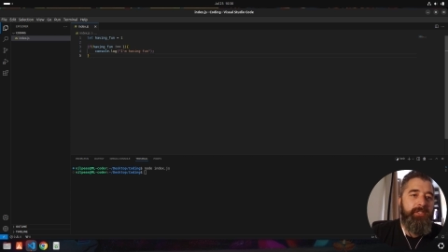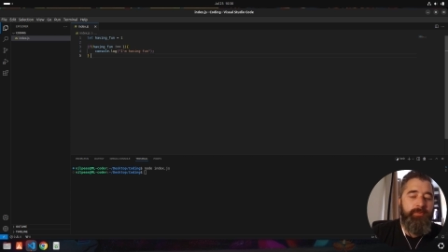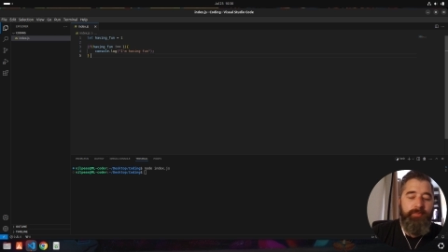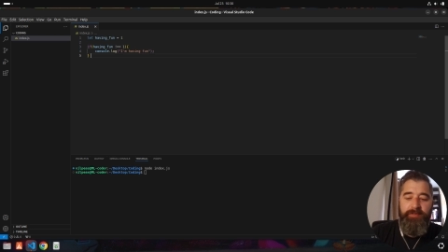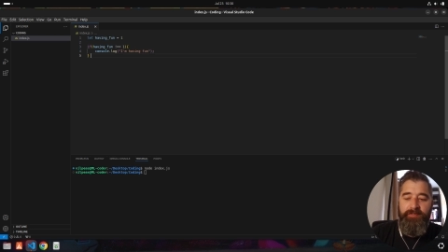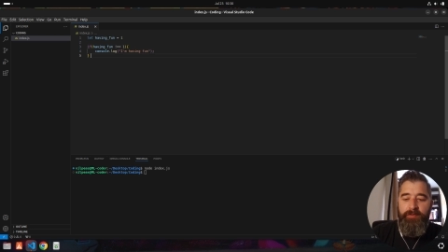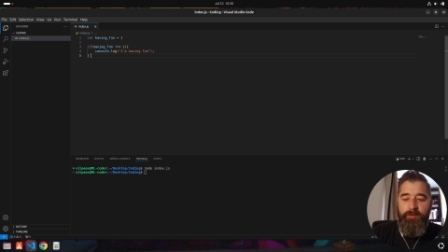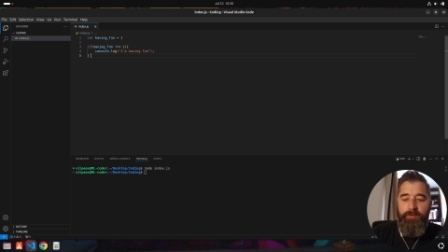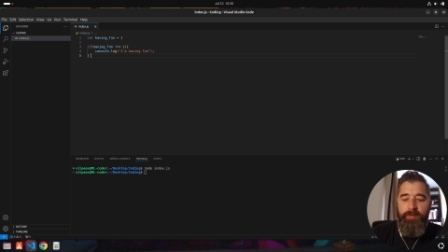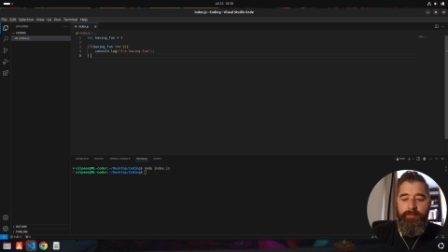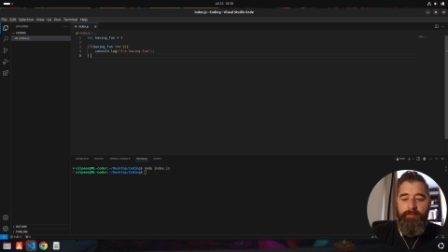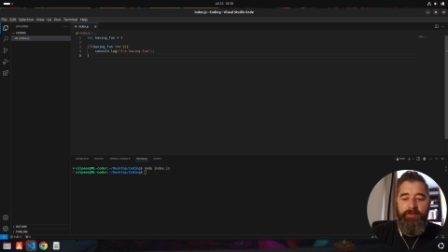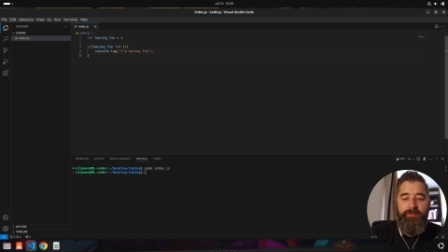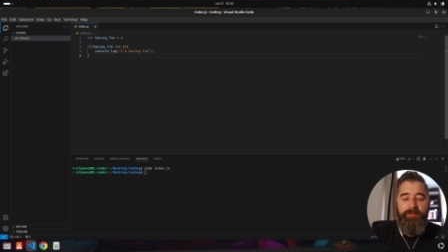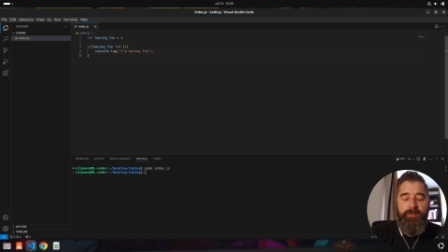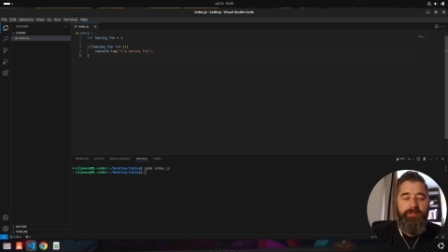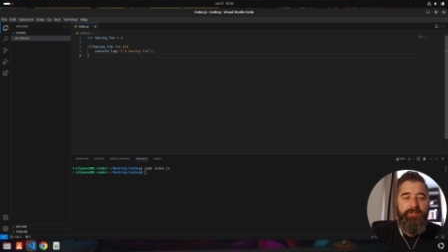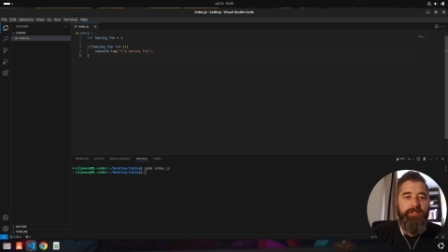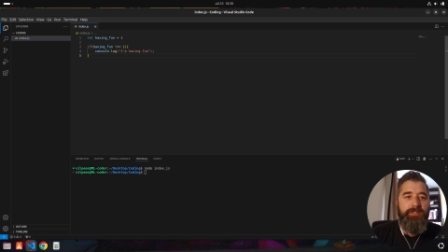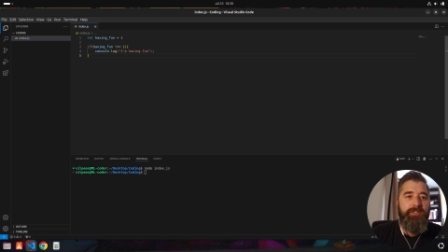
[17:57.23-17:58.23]
before we move
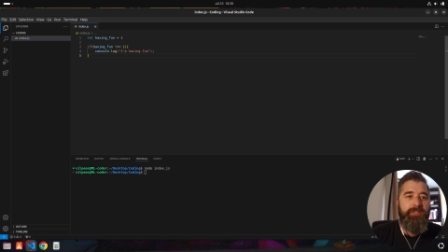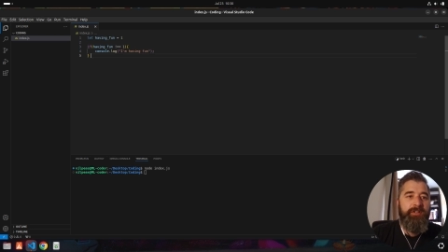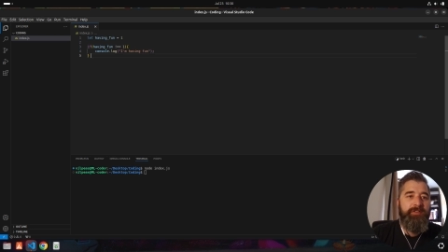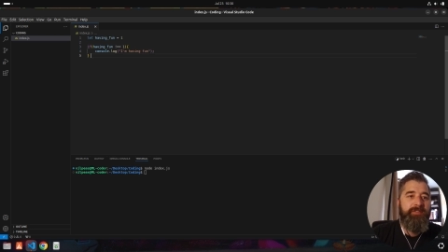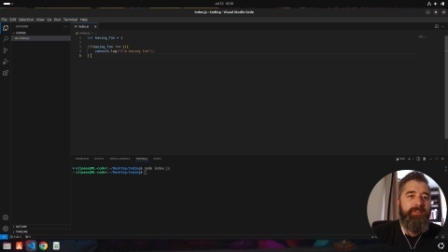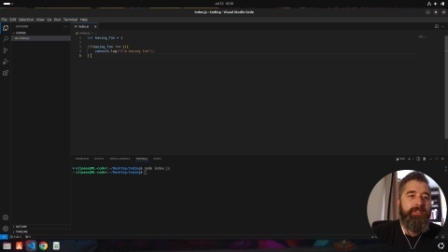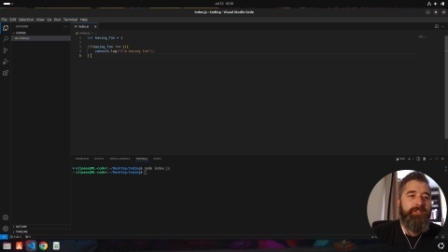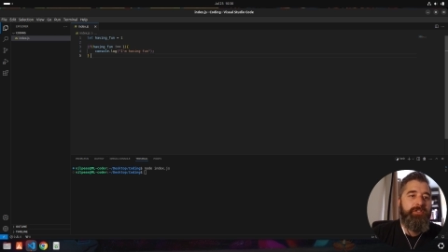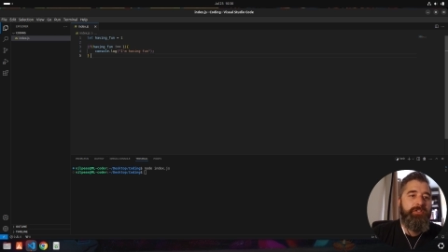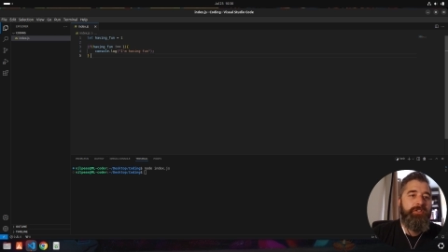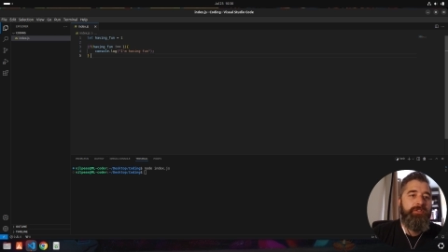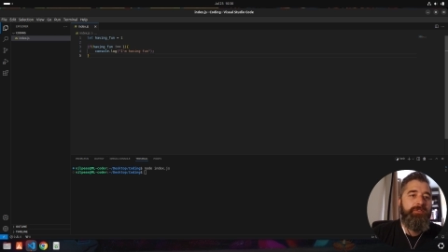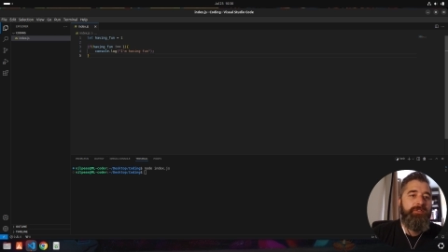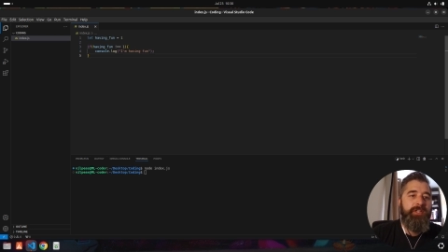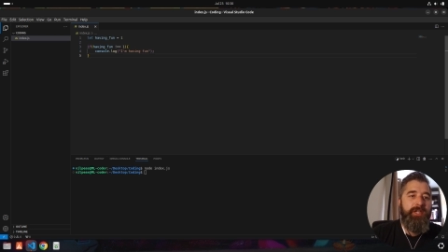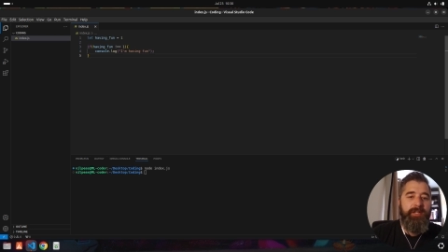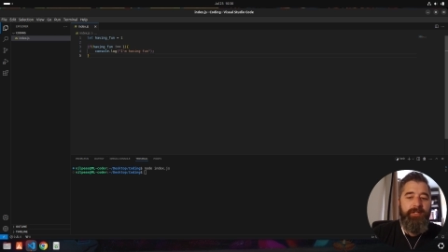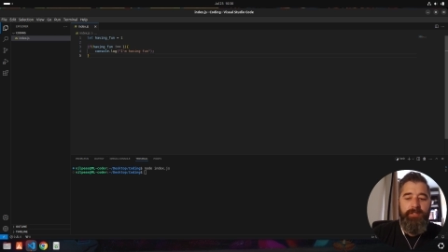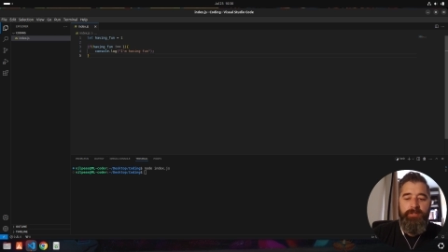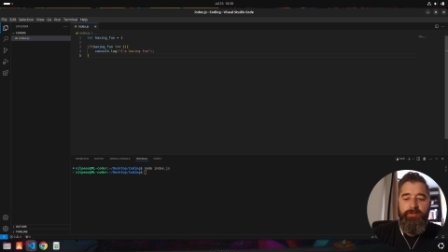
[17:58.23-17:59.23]
on to stuff that's too
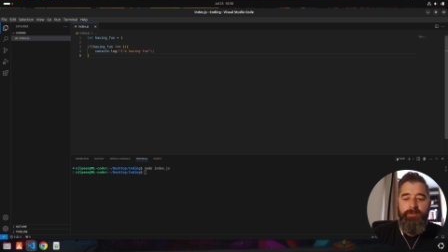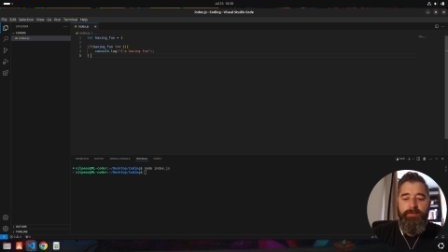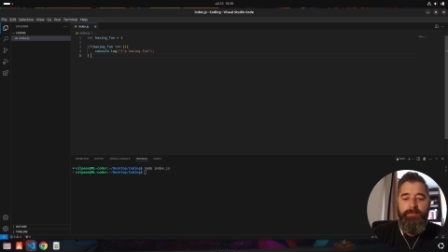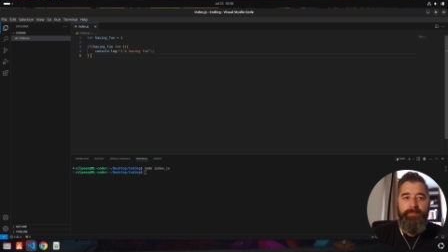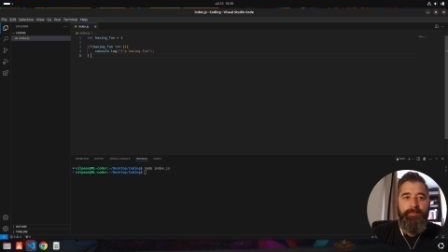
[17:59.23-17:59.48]
technical.